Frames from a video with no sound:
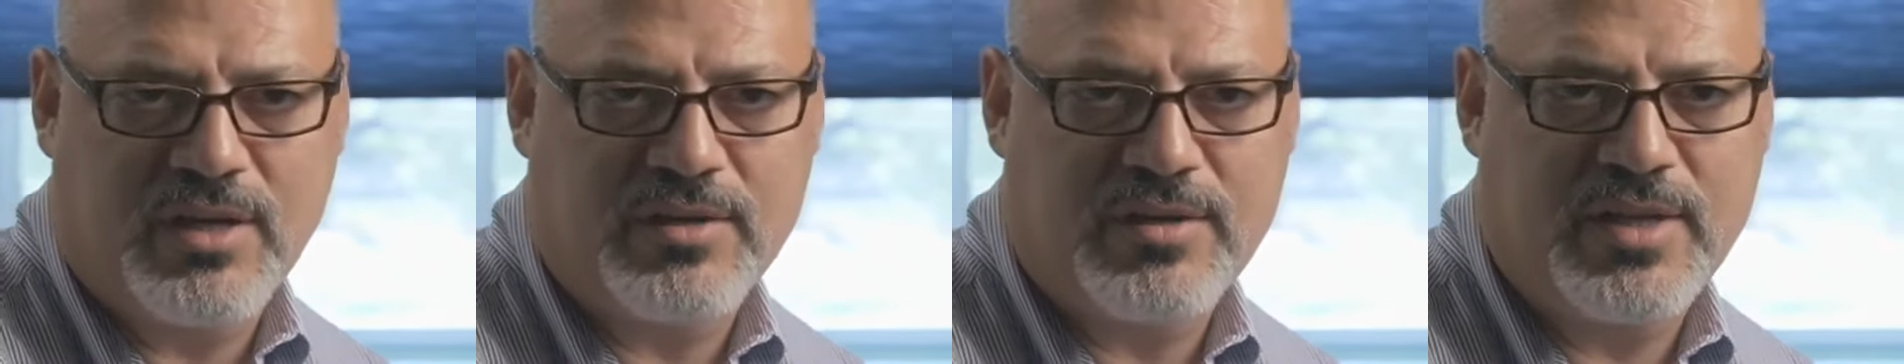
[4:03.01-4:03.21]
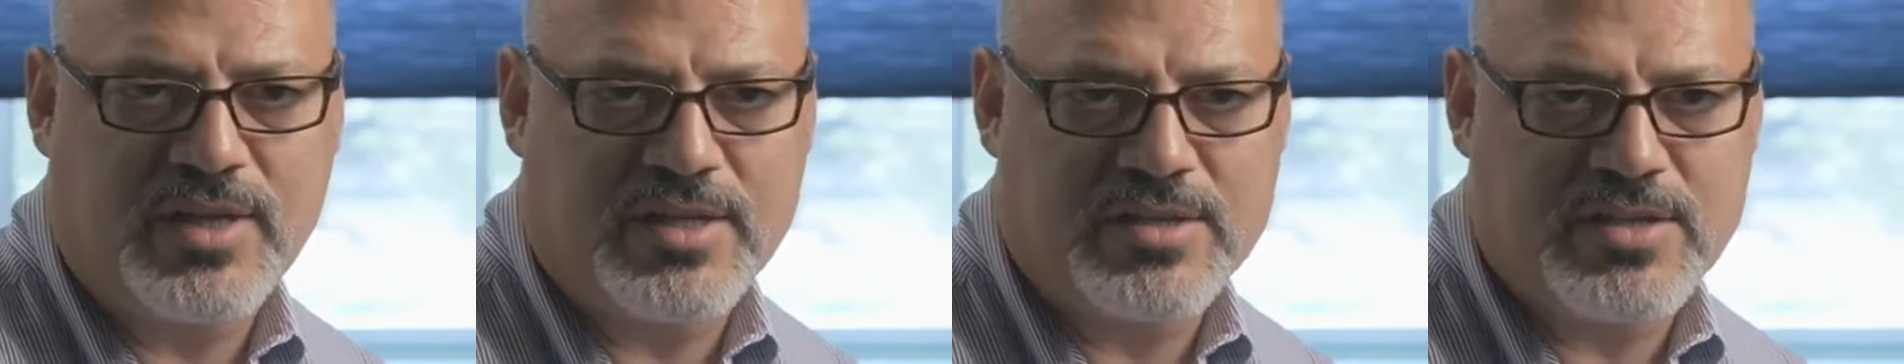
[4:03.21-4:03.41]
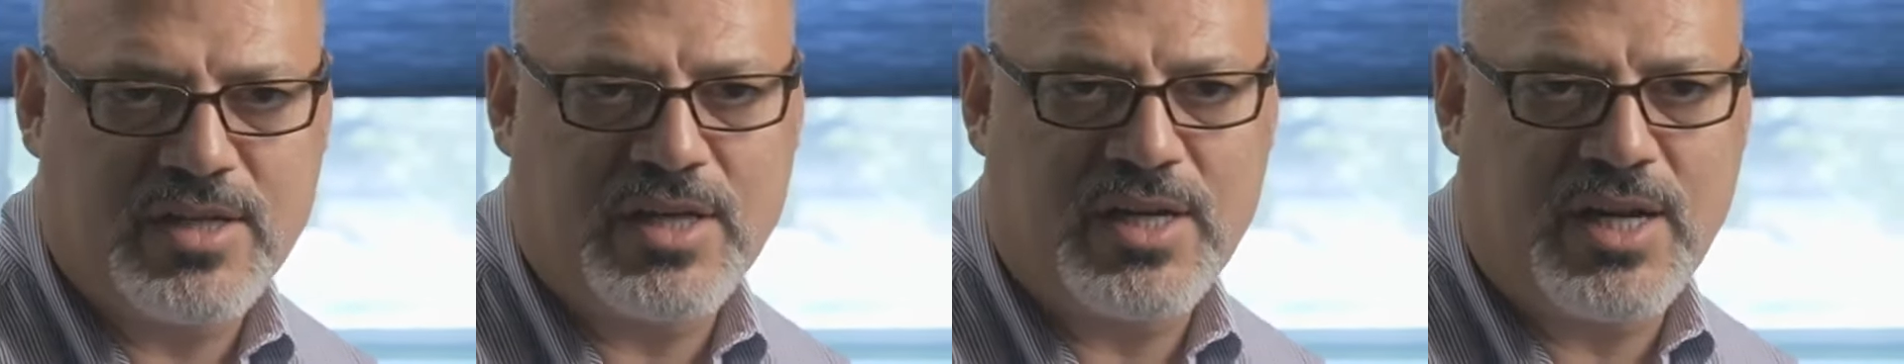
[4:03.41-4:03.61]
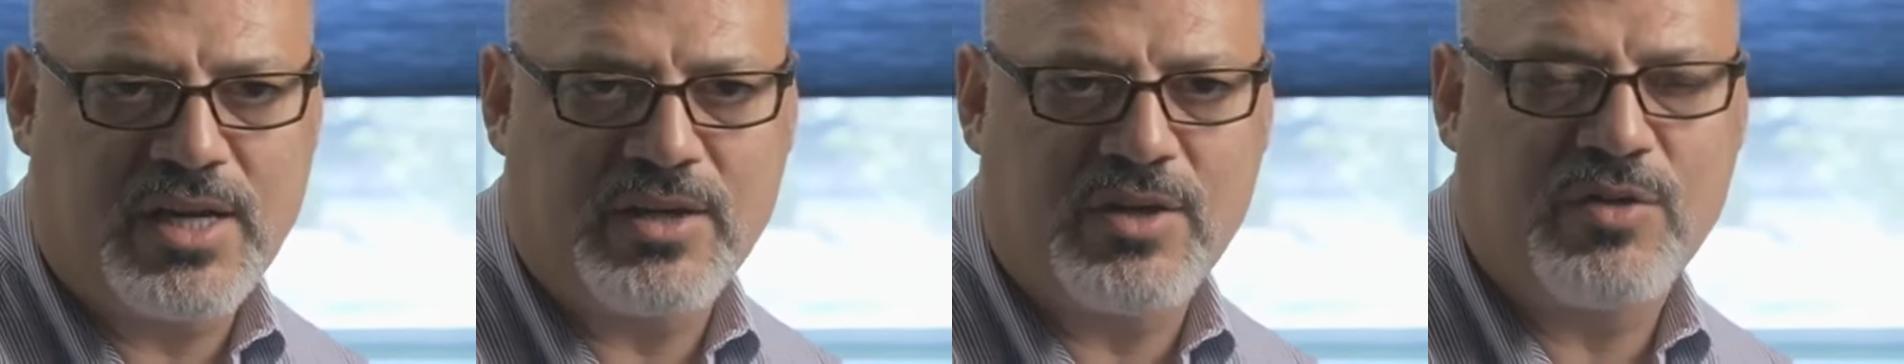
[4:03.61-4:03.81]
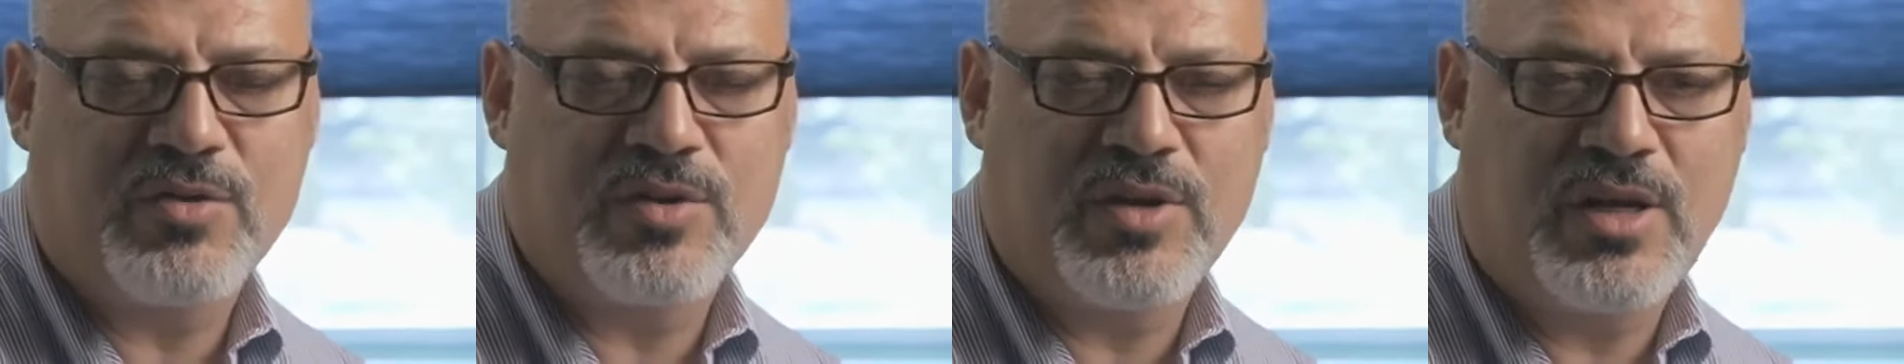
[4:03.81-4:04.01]
things that an
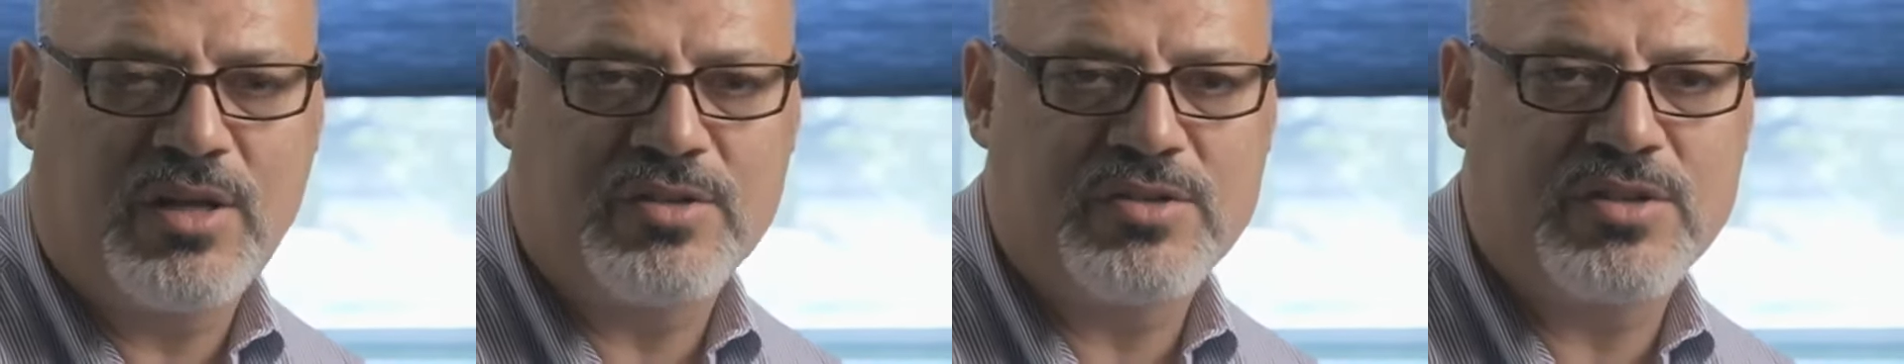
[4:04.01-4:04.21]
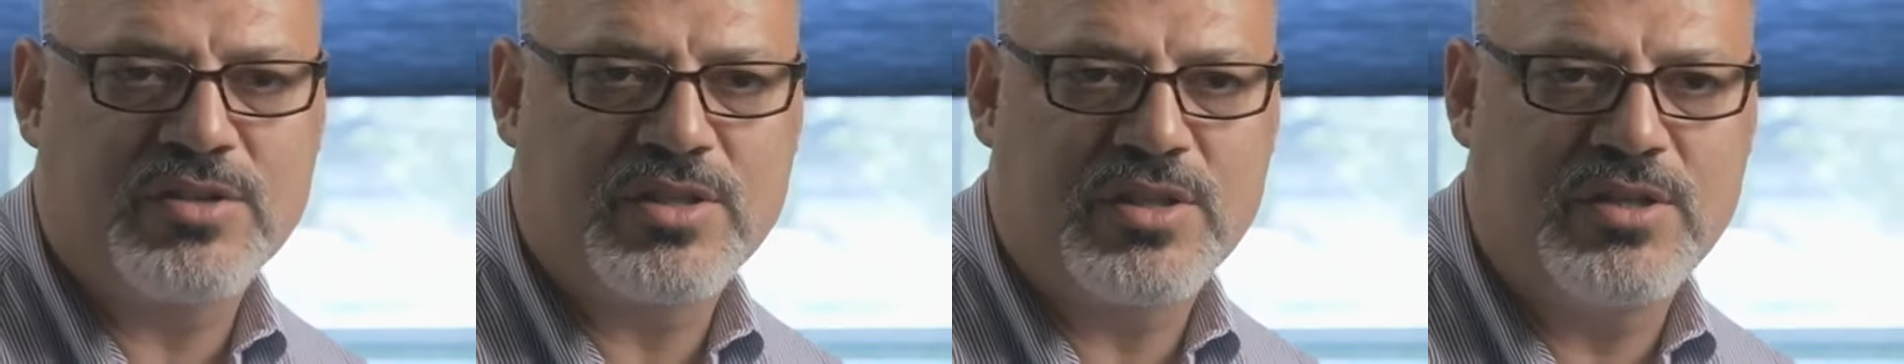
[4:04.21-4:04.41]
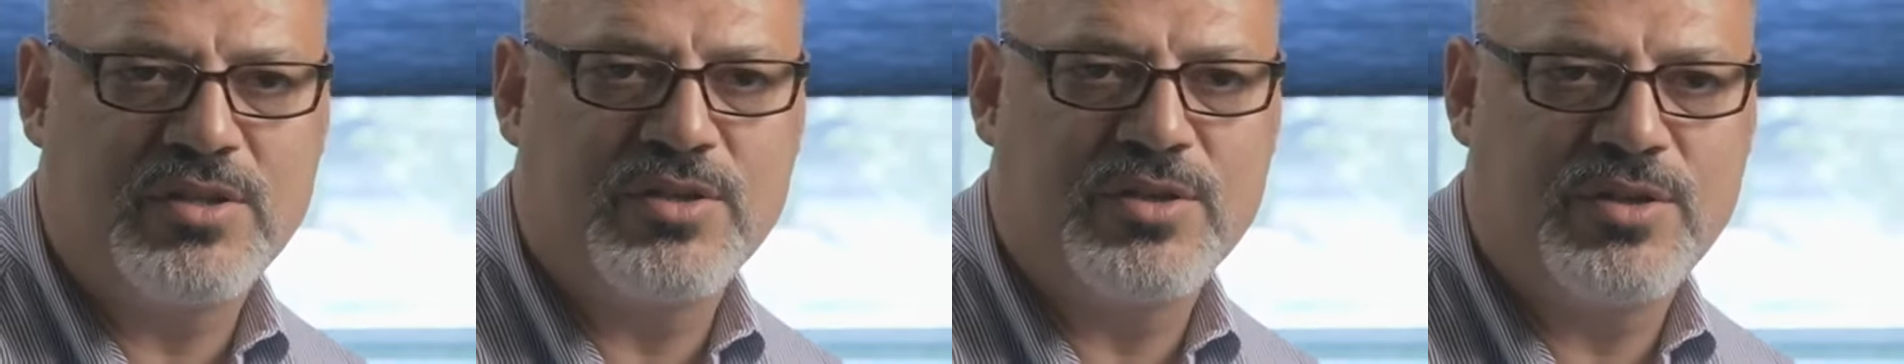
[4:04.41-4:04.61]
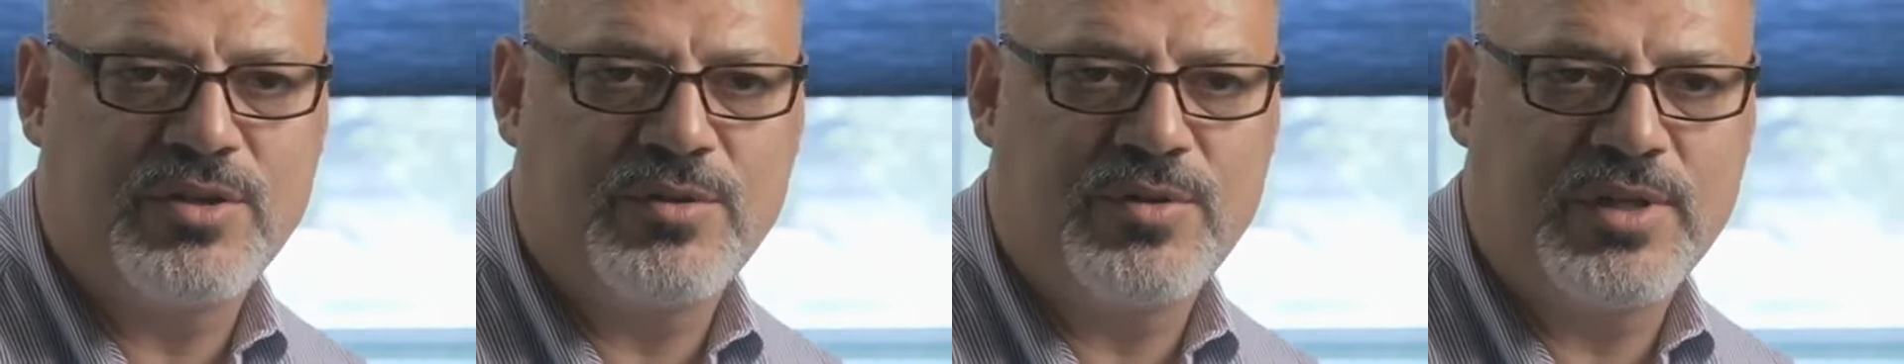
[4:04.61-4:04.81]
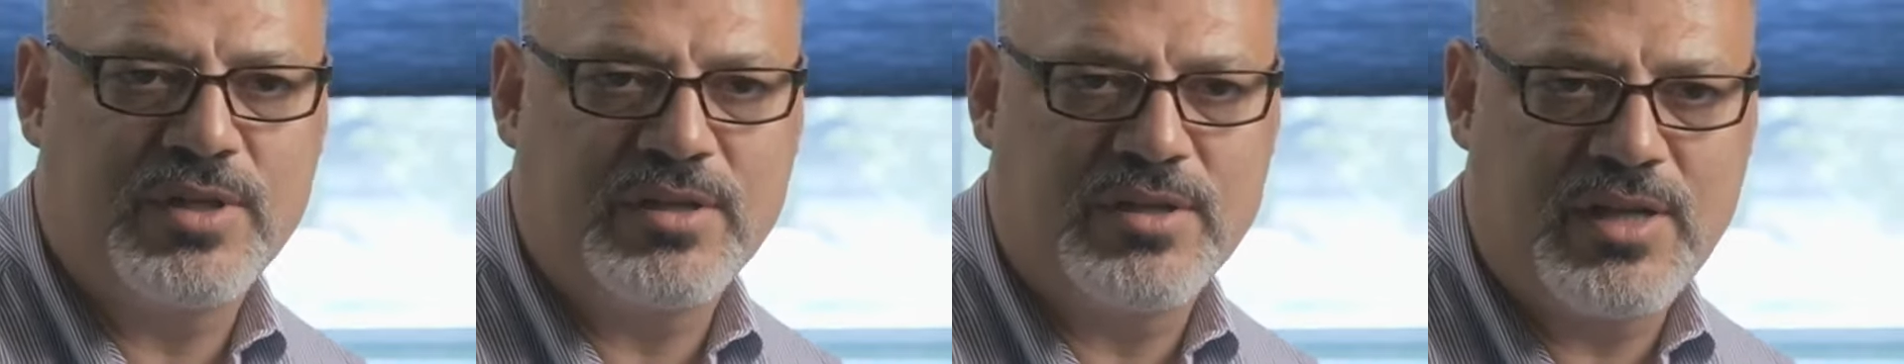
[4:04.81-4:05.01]
endocrinologist can
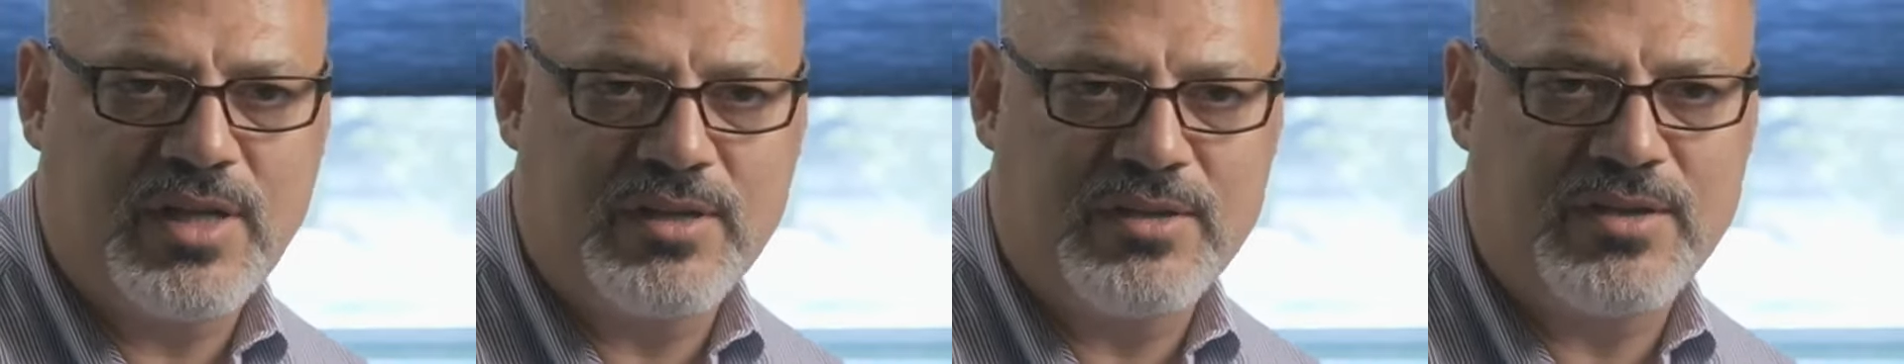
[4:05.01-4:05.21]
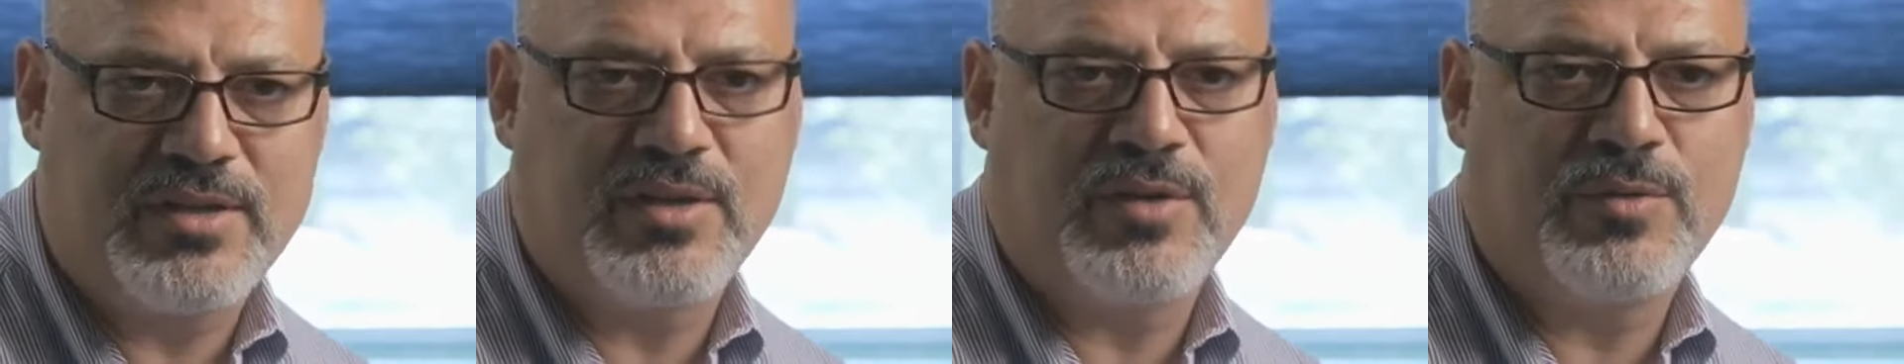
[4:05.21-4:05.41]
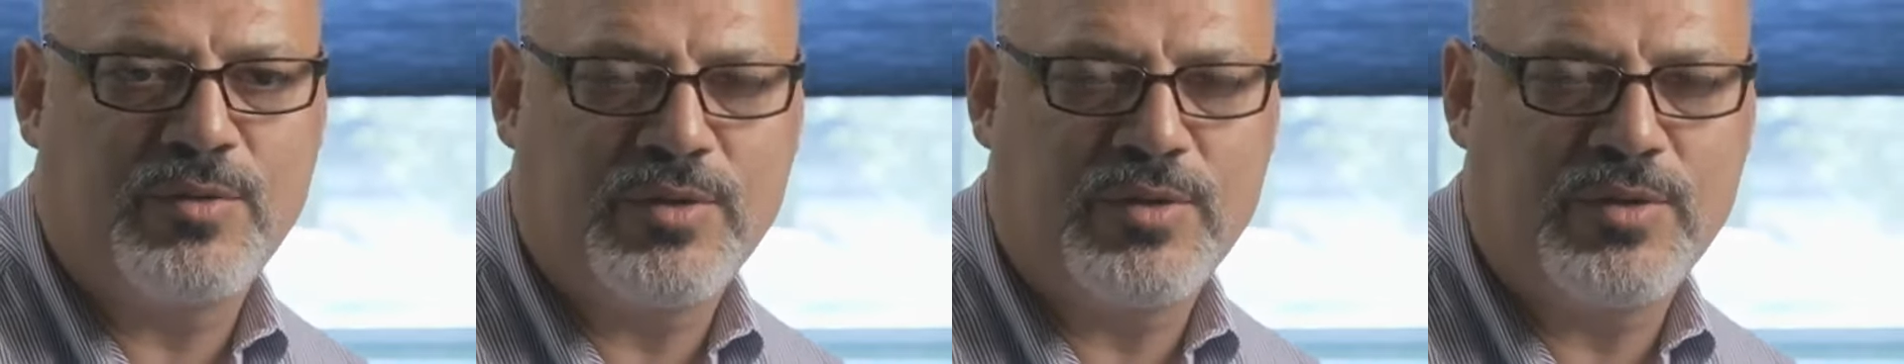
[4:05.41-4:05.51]
do and deal